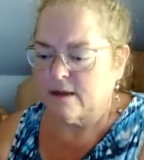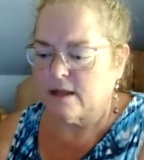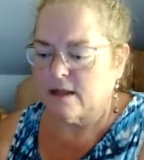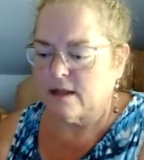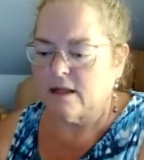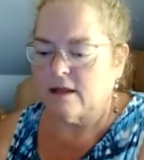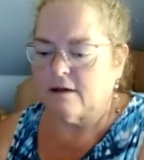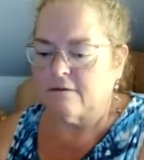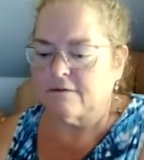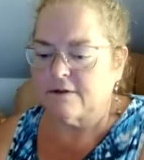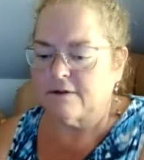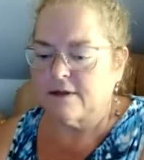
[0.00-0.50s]

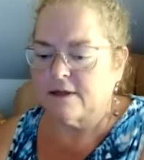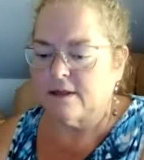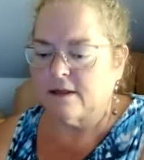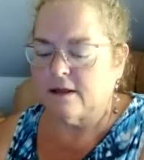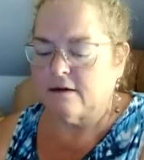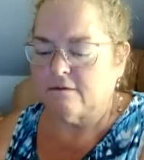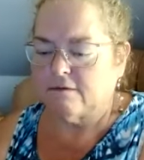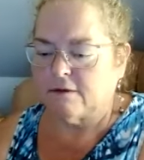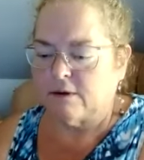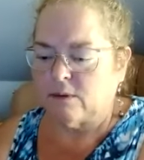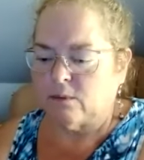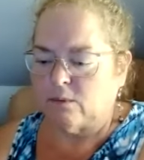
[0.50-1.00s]
Lovely,
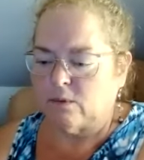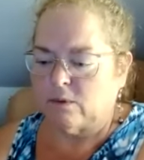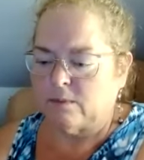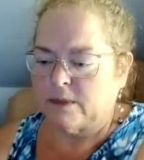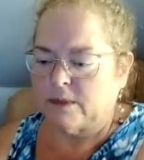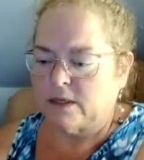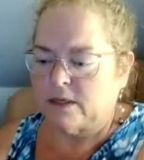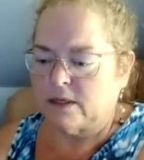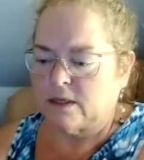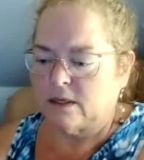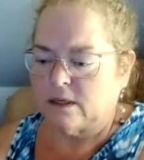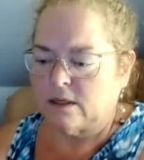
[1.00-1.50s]
lovely
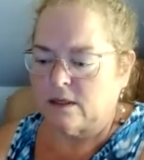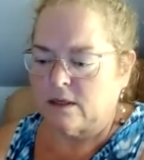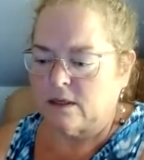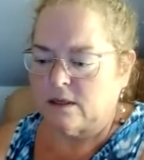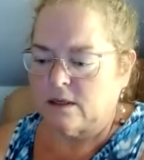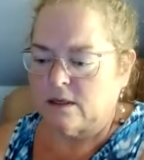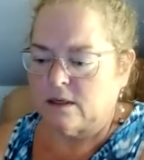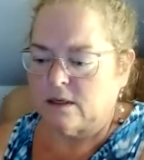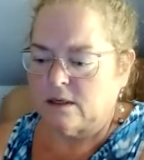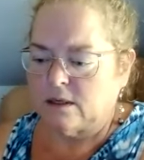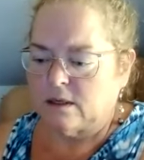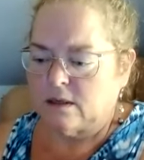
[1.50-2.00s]
woman
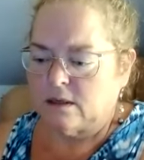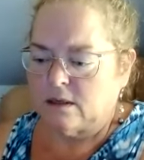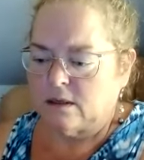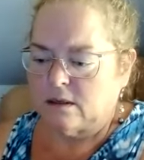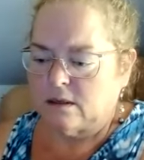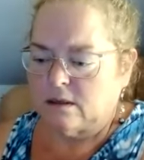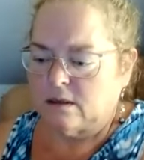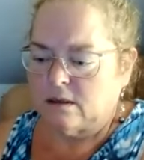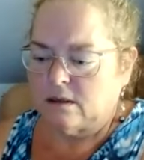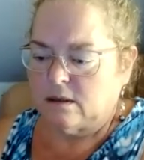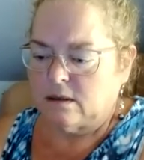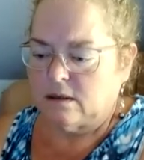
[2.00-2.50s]

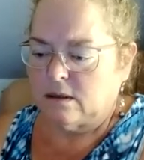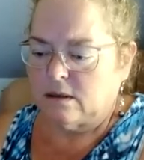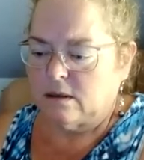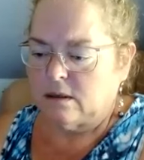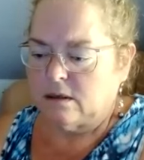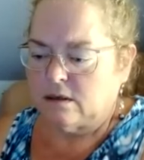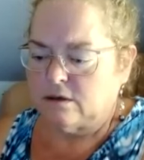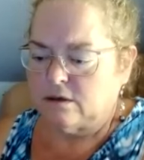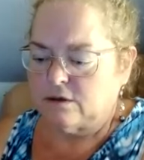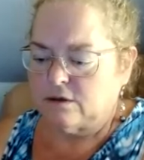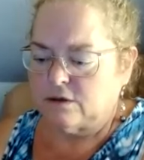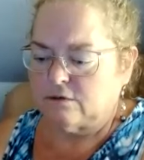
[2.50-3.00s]

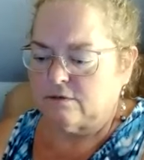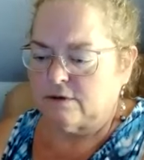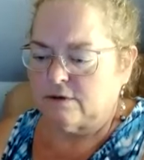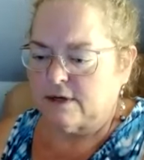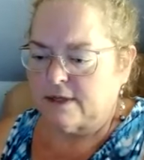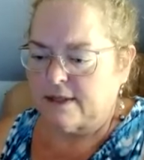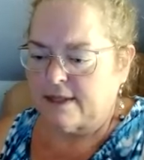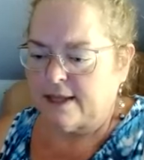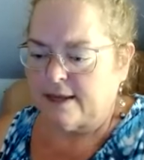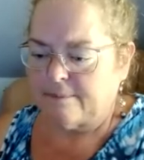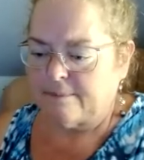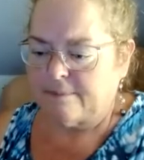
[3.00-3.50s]
used to
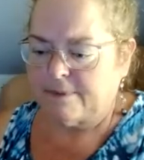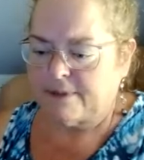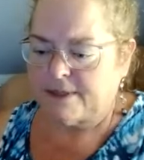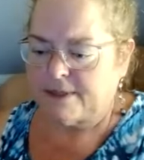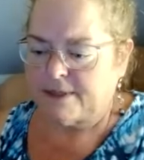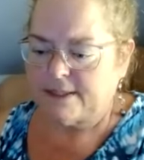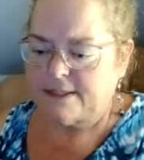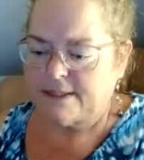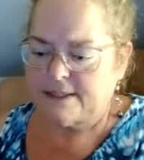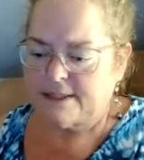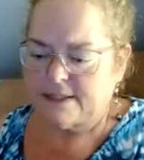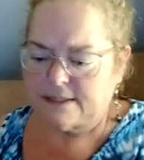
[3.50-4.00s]
run that
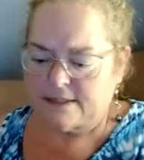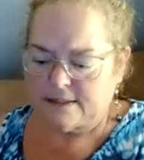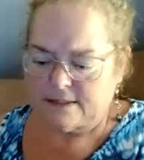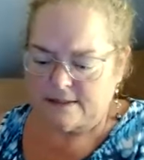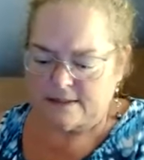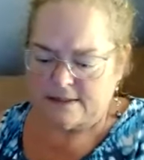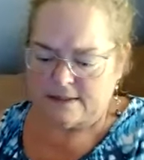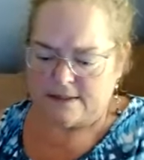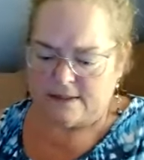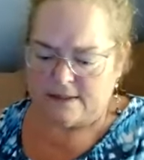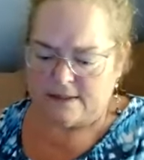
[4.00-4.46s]
place.